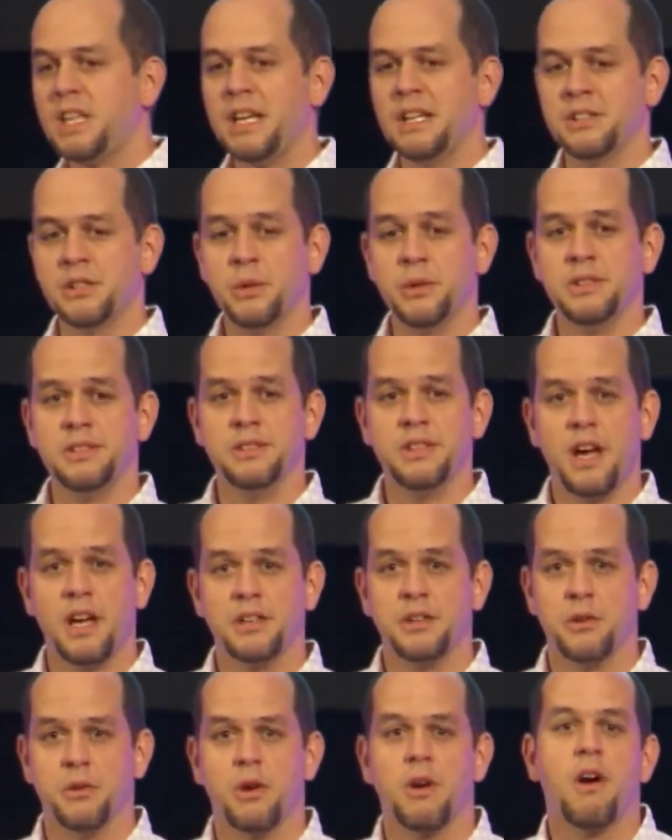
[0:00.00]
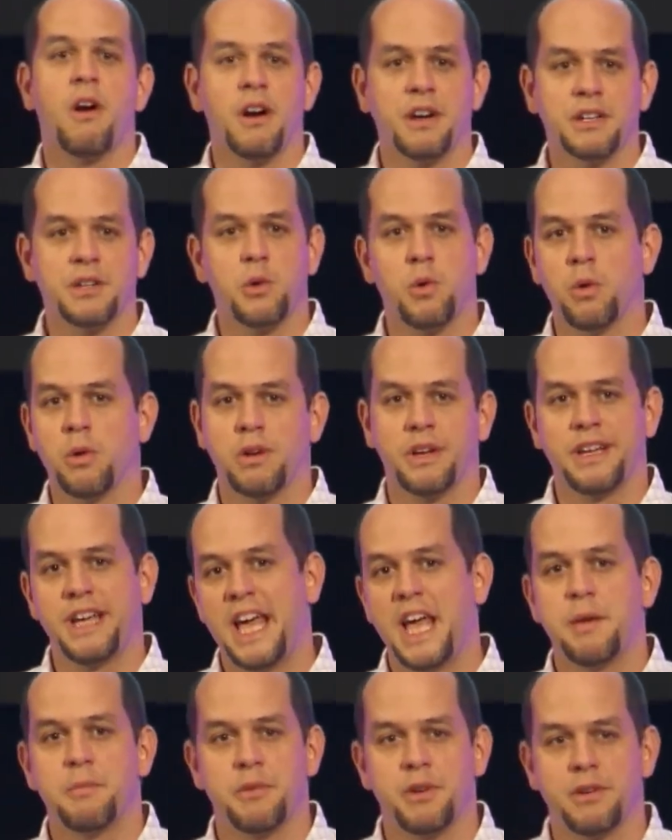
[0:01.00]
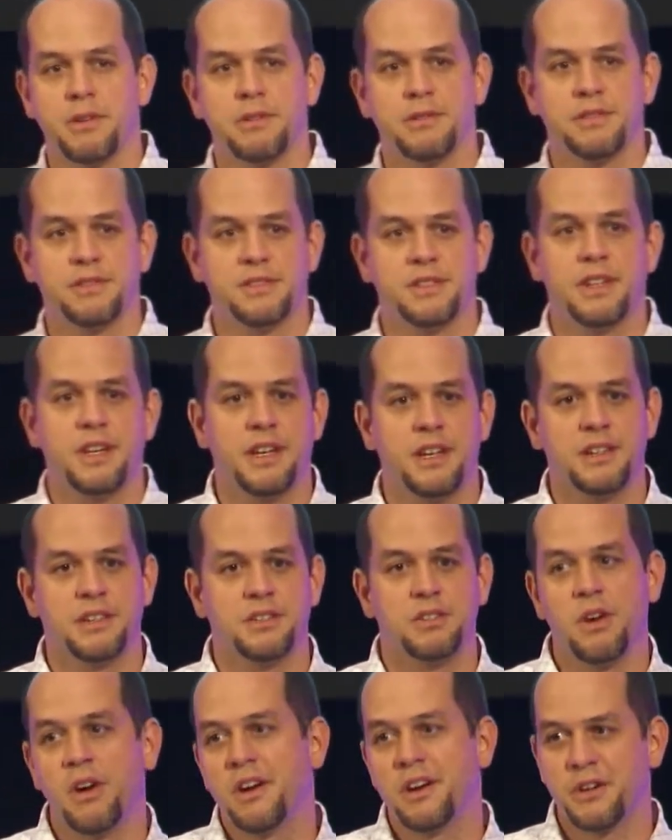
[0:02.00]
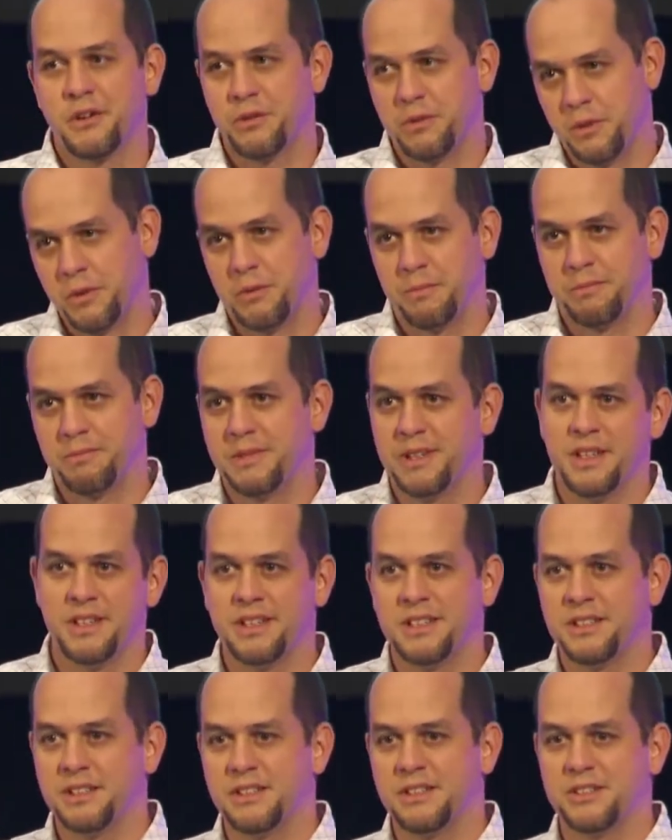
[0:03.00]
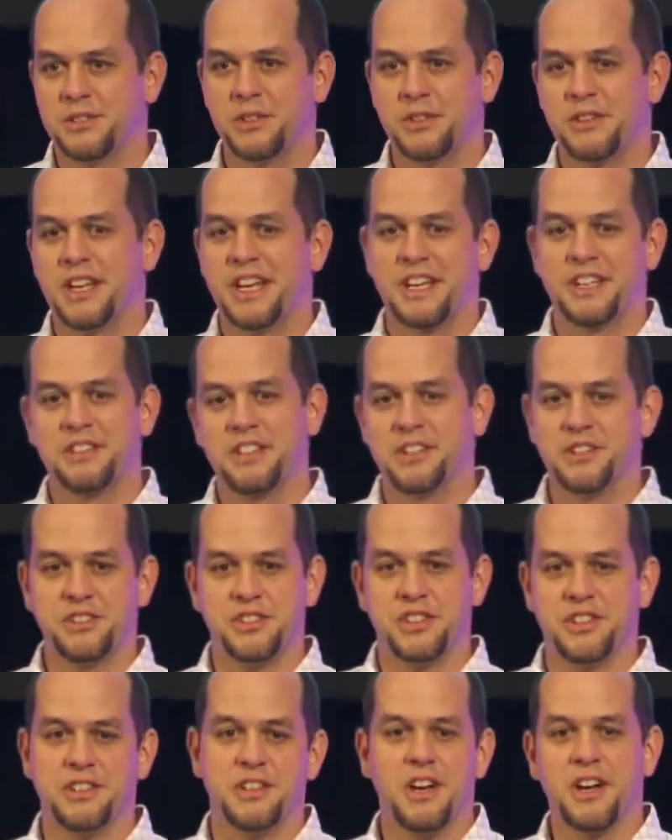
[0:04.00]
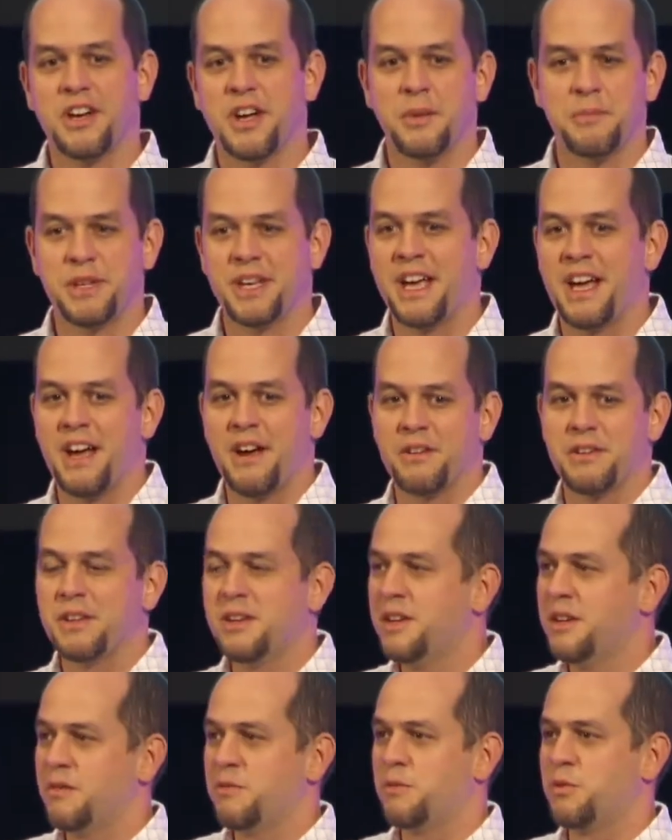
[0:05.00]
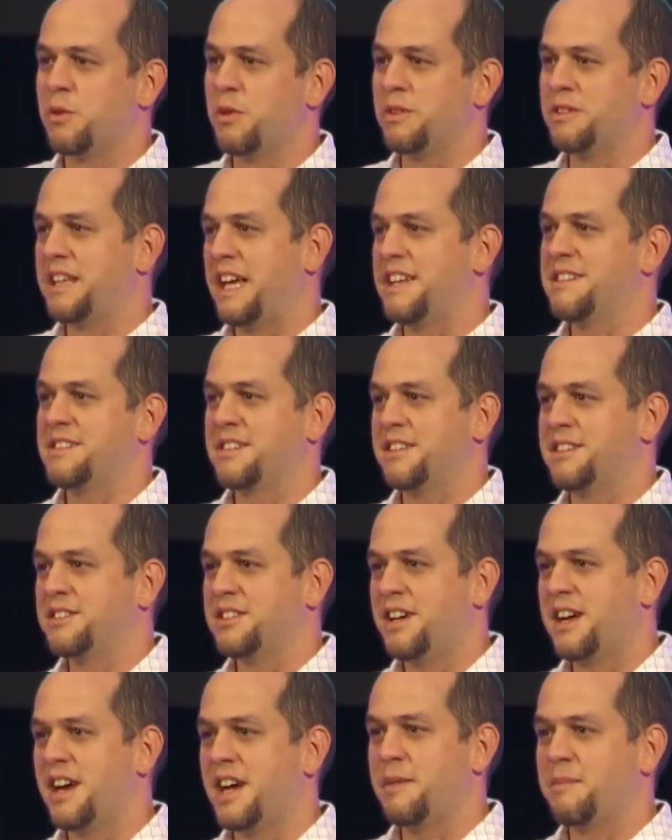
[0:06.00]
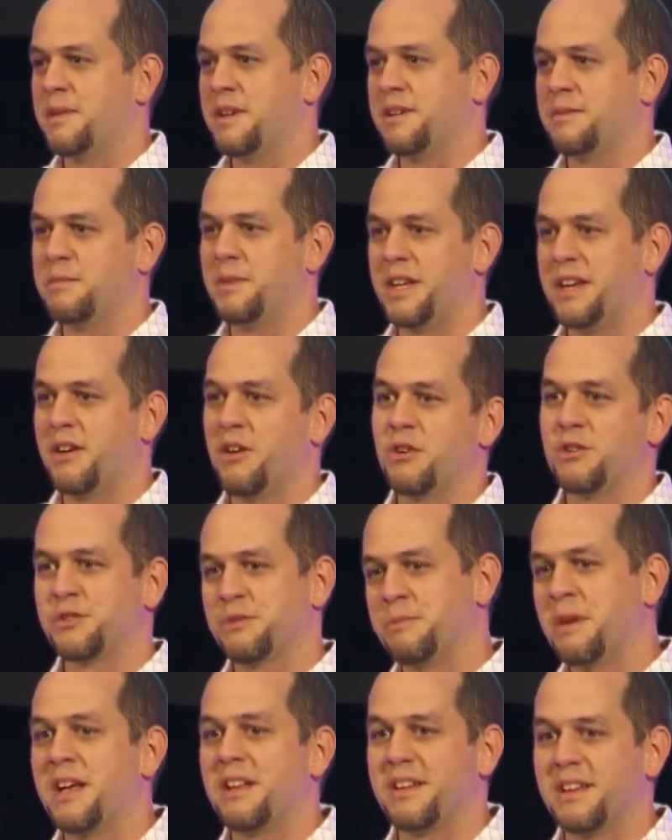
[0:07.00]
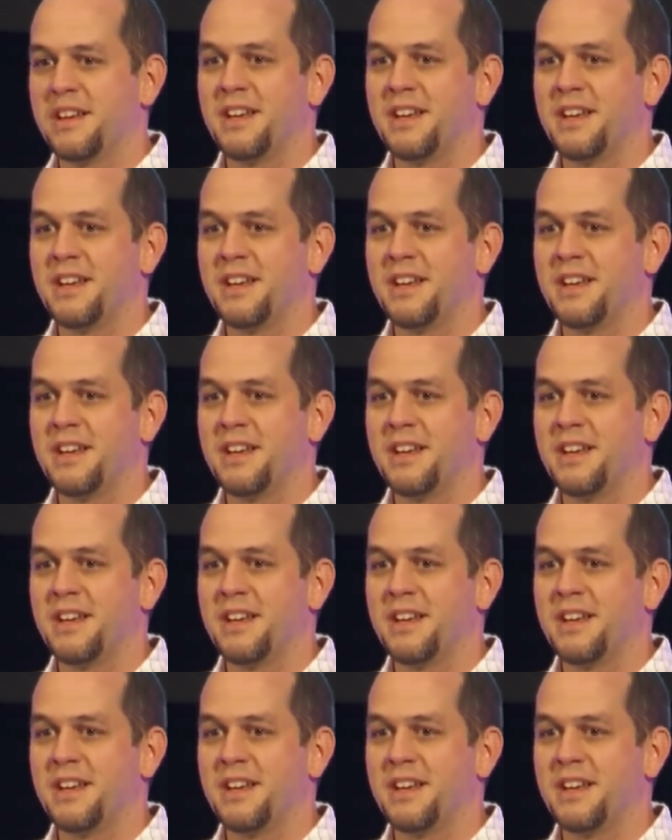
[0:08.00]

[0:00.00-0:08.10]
So it's not your hardcore gamer sitting in a dark room, sort of like a dungeon, not coming out for days at a time and being all smelly.